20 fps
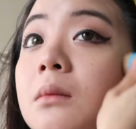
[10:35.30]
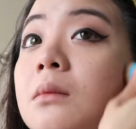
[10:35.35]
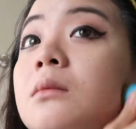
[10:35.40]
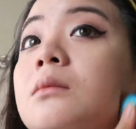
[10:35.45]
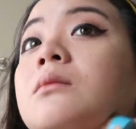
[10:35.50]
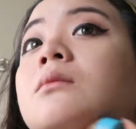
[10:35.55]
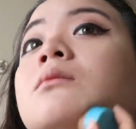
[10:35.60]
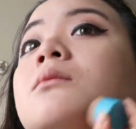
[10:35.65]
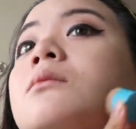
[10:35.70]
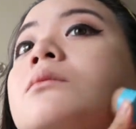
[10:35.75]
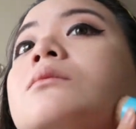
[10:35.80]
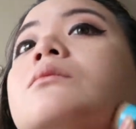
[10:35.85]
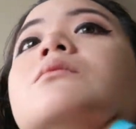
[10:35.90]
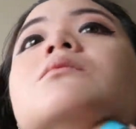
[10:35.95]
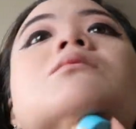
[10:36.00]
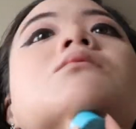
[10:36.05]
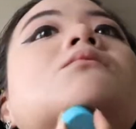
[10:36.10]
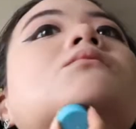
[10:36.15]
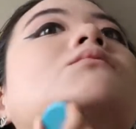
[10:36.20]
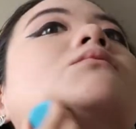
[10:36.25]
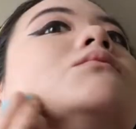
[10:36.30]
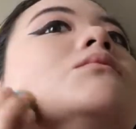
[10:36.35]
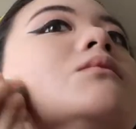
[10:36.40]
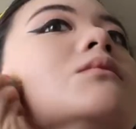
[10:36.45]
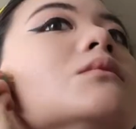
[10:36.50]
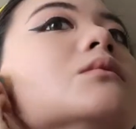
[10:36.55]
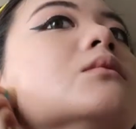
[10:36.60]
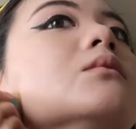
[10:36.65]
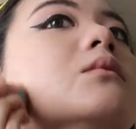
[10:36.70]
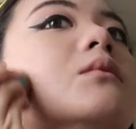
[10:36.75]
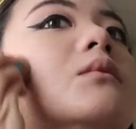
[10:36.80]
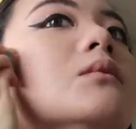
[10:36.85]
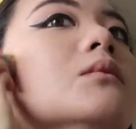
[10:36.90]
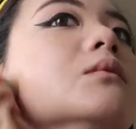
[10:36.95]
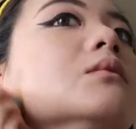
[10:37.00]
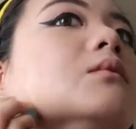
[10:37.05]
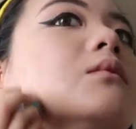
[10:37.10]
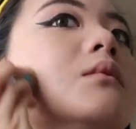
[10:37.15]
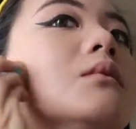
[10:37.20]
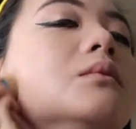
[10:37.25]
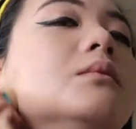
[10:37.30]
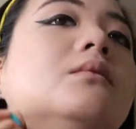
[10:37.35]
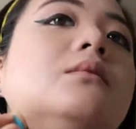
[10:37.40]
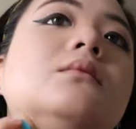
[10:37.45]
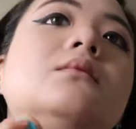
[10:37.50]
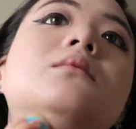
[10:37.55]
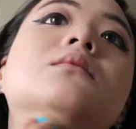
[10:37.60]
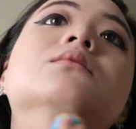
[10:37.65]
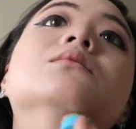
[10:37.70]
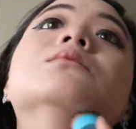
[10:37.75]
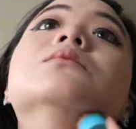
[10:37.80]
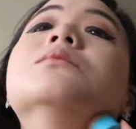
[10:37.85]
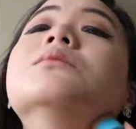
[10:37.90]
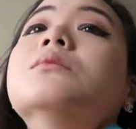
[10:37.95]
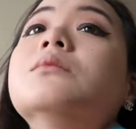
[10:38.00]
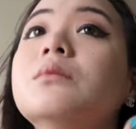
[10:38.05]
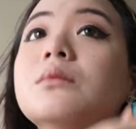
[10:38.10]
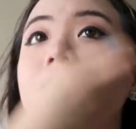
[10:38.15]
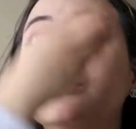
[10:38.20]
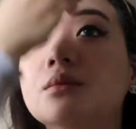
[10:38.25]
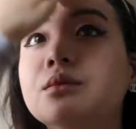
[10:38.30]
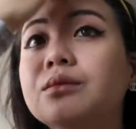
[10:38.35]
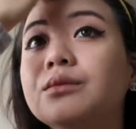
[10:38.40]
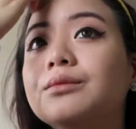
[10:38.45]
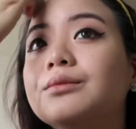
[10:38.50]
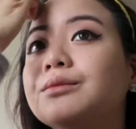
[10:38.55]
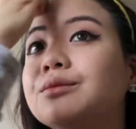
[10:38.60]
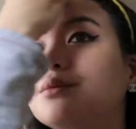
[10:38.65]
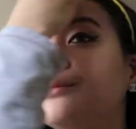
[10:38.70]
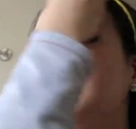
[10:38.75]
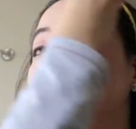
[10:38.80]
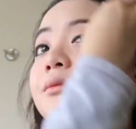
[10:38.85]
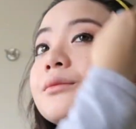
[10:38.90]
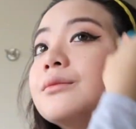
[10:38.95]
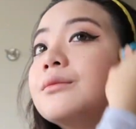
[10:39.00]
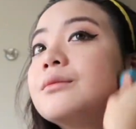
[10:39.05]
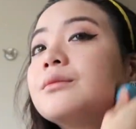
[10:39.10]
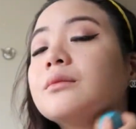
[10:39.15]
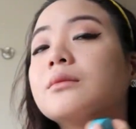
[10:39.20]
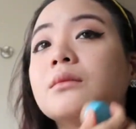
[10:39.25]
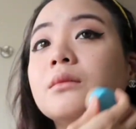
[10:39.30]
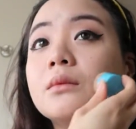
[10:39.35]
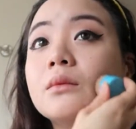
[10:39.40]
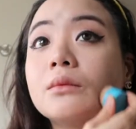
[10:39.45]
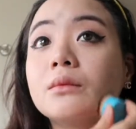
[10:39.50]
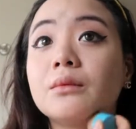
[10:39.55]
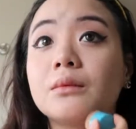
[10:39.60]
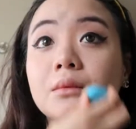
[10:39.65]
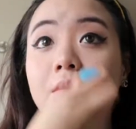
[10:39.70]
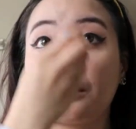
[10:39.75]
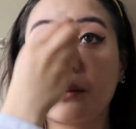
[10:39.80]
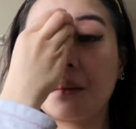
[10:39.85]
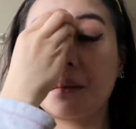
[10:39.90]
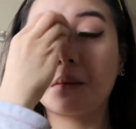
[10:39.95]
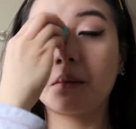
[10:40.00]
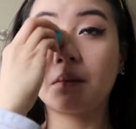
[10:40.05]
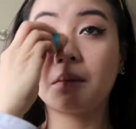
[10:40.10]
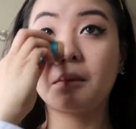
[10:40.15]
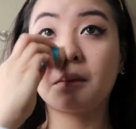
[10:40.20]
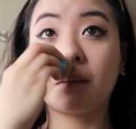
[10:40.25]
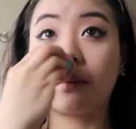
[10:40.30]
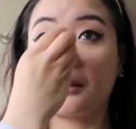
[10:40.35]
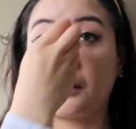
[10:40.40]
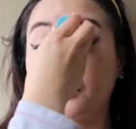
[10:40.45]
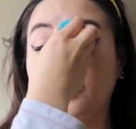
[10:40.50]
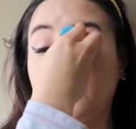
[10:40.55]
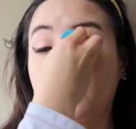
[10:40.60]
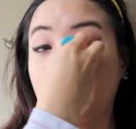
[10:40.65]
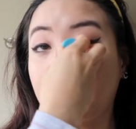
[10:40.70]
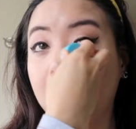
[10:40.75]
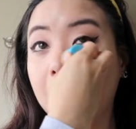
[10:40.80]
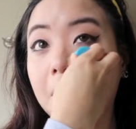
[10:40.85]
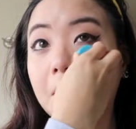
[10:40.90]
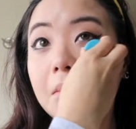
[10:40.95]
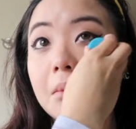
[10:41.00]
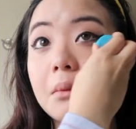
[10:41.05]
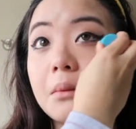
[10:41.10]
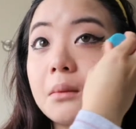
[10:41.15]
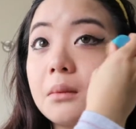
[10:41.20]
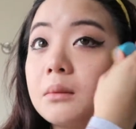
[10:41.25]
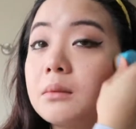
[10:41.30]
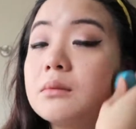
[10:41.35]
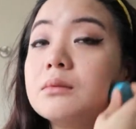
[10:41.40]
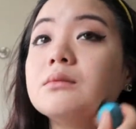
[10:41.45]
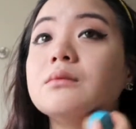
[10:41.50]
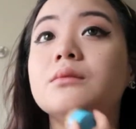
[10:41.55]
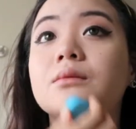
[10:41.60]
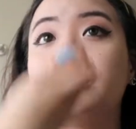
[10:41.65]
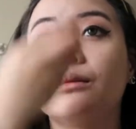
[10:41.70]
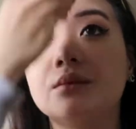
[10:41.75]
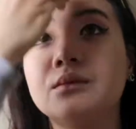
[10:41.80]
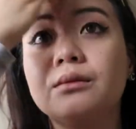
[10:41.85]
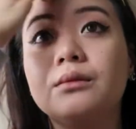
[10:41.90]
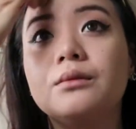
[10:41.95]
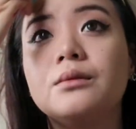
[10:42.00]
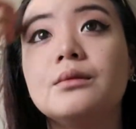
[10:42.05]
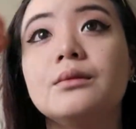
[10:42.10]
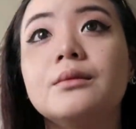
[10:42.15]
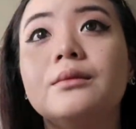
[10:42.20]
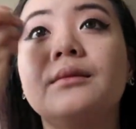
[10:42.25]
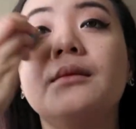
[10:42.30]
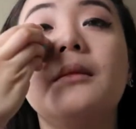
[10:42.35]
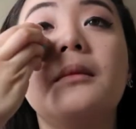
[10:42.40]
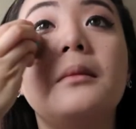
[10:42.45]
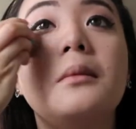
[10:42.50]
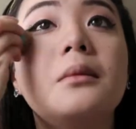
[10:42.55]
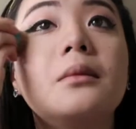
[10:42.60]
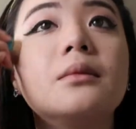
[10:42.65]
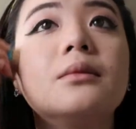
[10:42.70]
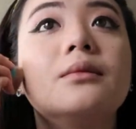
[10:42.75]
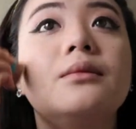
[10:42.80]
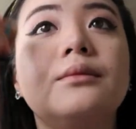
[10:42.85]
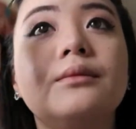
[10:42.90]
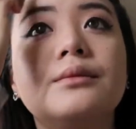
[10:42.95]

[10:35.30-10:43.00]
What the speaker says: (no one is talking)